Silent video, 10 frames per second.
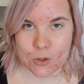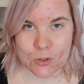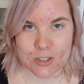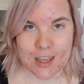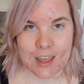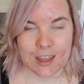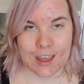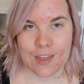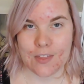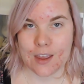huge thing,
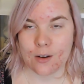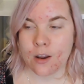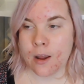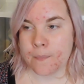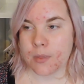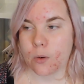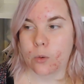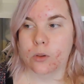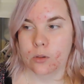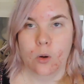and then
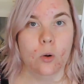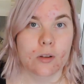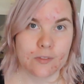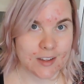all of